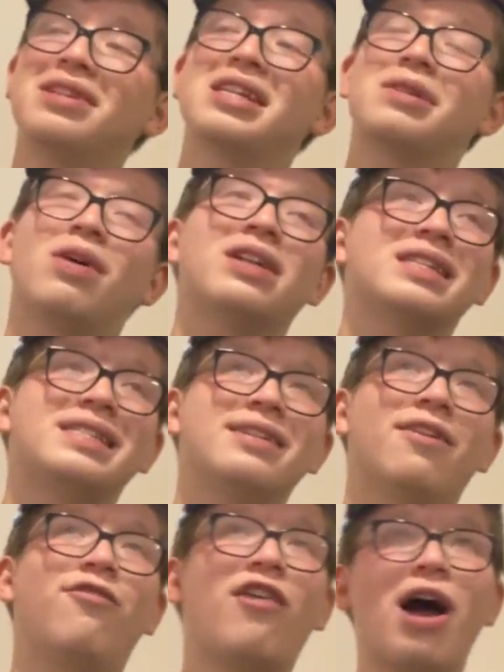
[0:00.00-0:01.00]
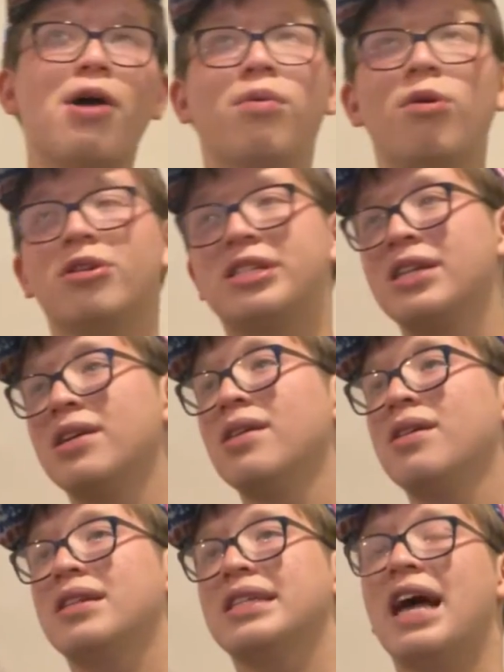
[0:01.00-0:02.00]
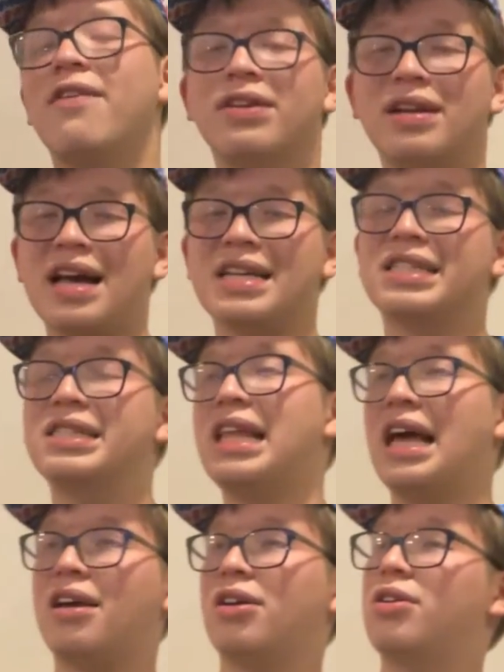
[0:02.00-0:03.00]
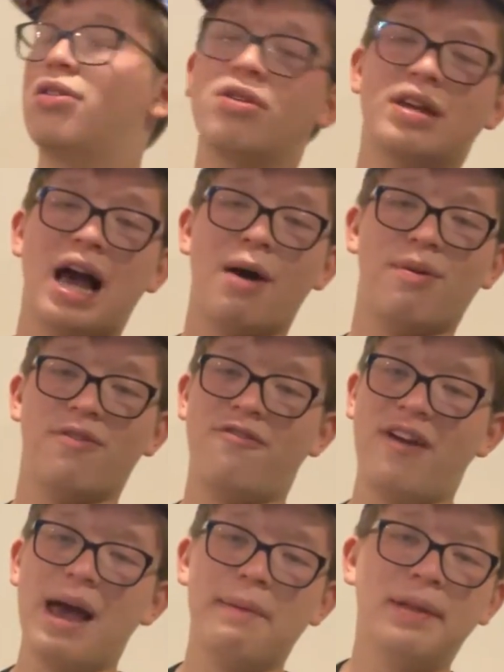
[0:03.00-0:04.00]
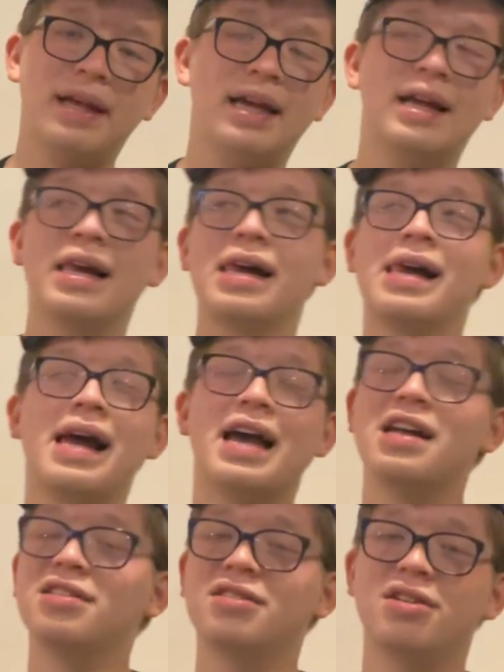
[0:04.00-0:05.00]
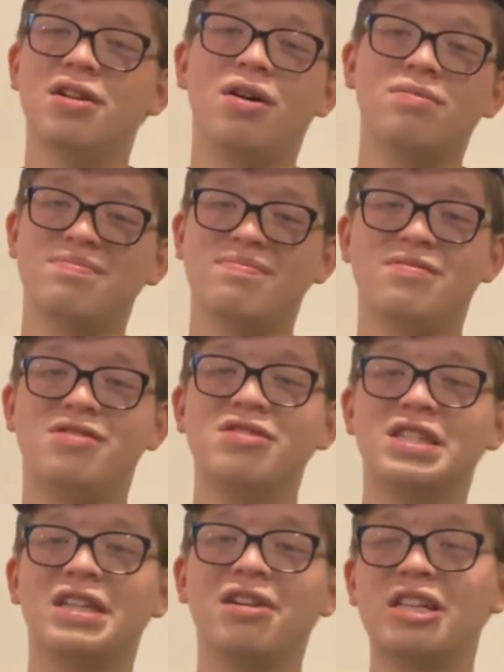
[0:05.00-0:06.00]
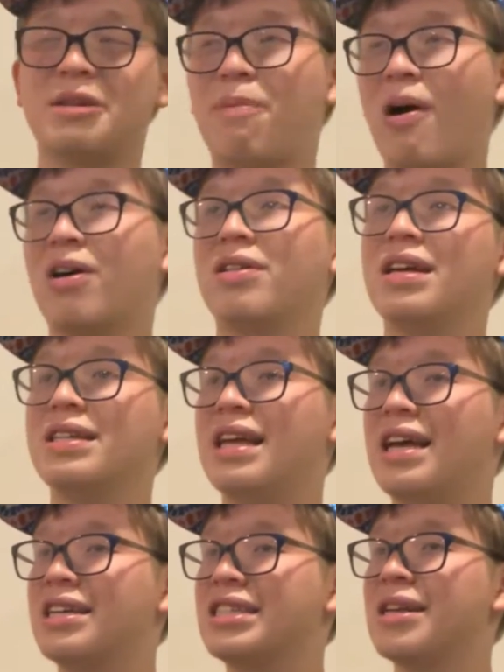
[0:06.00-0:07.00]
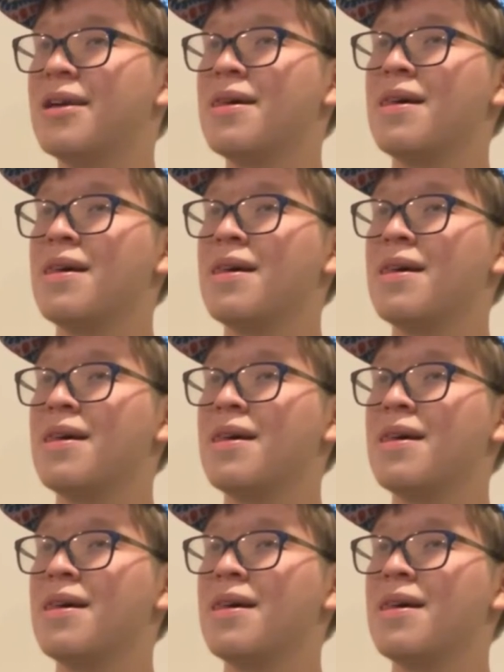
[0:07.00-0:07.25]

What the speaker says: just wanted to see the fireworks, just have a nice, like, cookout with family, and, you know, use the little sparkling things.